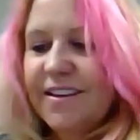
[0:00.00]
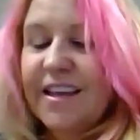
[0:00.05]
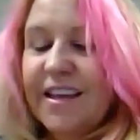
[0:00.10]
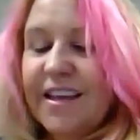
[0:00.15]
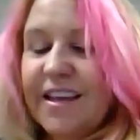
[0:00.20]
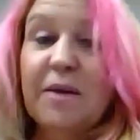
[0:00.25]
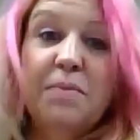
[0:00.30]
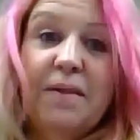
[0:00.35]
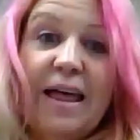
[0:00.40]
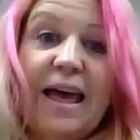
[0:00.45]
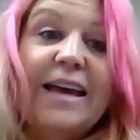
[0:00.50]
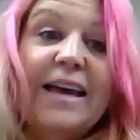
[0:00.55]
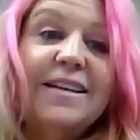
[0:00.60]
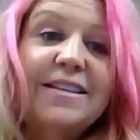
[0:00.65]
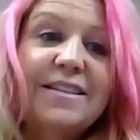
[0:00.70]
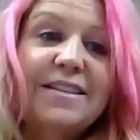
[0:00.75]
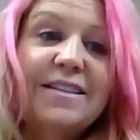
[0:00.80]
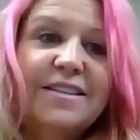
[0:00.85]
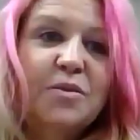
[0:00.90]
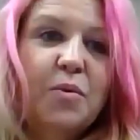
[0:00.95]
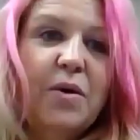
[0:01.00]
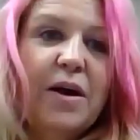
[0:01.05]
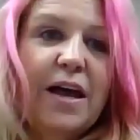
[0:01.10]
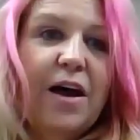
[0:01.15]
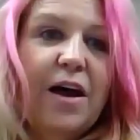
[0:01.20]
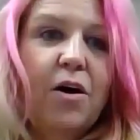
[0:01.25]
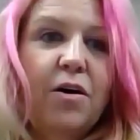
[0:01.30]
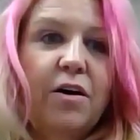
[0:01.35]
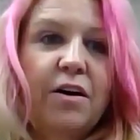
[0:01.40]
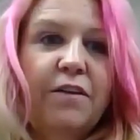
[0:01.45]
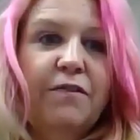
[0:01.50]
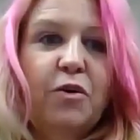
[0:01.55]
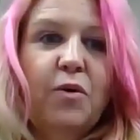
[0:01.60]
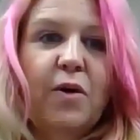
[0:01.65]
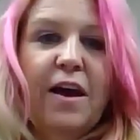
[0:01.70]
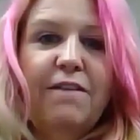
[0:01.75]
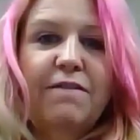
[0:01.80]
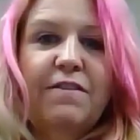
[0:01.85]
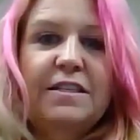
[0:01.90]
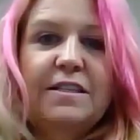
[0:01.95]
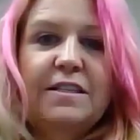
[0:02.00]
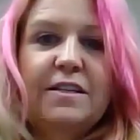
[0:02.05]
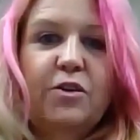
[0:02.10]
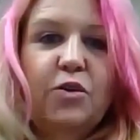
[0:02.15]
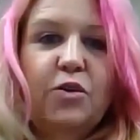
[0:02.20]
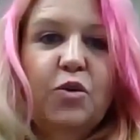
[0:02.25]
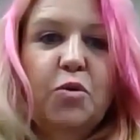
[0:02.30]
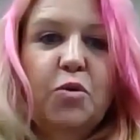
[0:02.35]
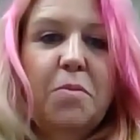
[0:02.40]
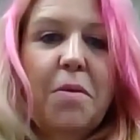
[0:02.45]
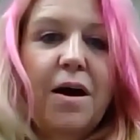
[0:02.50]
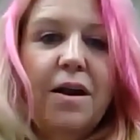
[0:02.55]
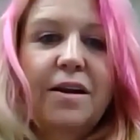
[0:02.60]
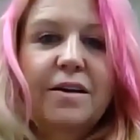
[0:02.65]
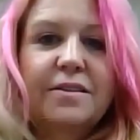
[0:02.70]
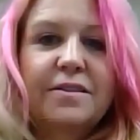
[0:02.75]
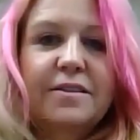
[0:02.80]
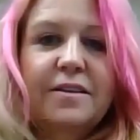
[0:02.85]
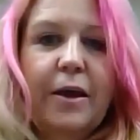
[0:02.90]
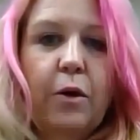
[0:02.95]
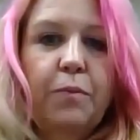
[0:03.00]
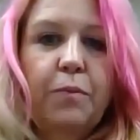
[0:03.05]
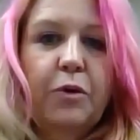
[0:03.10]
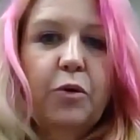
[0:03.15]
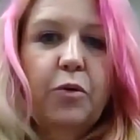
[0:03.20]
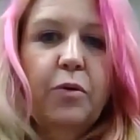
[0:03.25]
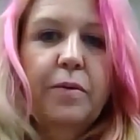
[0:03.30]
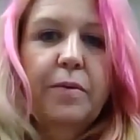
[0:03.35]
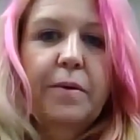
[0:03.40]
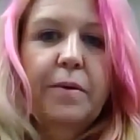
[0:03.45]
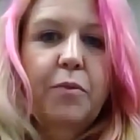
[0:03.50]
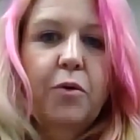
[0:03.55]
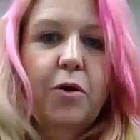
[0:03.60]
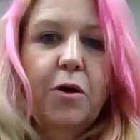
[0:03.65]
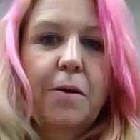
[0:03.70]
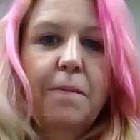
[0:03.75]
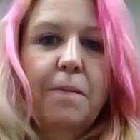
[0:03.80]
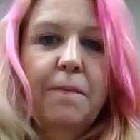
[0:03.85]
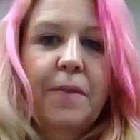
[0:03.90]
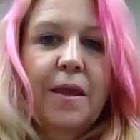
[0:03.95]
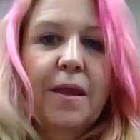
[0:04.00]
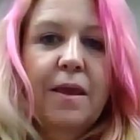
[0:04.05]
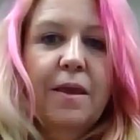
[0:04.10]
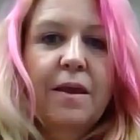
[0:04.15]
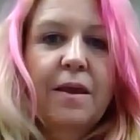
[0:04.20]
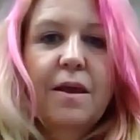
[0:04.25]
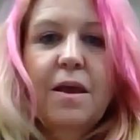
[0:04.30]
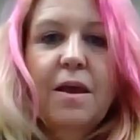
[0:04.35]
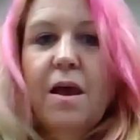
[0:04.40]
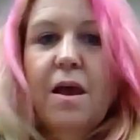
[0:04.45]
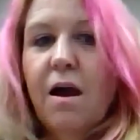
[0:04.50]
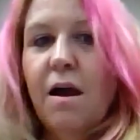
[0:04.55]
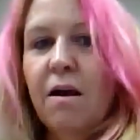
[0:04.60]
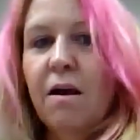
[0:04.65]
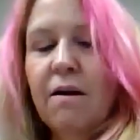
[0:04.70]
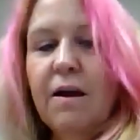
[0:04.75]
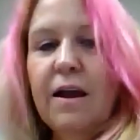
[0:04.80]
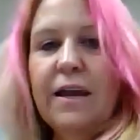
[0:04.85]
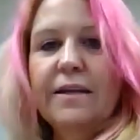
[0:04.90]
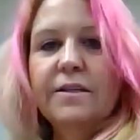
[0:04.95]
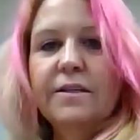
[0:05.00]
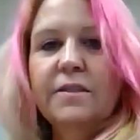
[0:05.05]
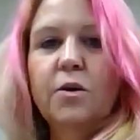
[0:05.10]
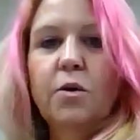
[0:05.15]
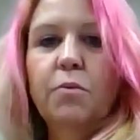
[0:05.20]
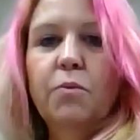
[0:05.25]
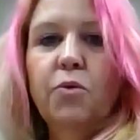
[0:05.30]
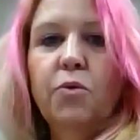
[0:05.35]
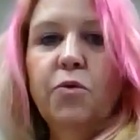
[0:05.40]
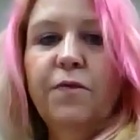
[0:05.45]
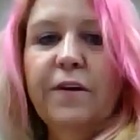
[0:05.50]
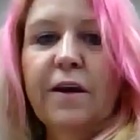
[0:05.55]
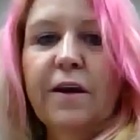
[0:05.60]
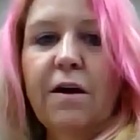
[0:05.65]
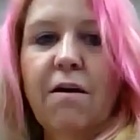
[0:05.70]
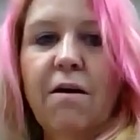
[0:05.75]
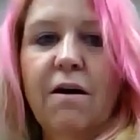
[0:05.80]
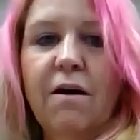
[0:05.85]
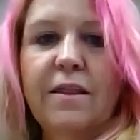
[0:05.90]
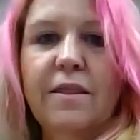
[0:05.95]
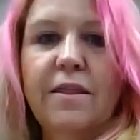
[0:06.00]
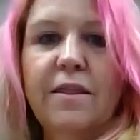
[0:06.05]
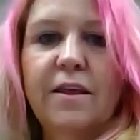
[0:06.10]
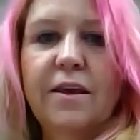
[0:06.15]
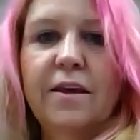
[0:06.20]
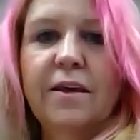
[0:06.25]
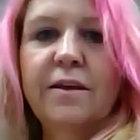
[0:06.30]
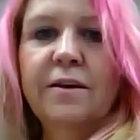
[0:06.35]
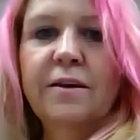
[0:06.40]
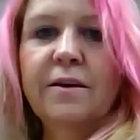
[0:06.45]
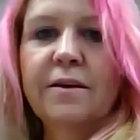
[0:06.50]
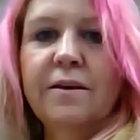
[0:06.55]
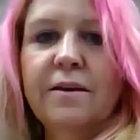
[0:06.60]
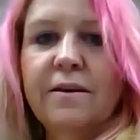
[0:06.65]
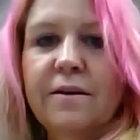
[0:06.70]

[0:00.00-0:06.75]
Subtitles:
Emblex as well, if you have these little mnemonics to help you remember them. All right, so moving on then.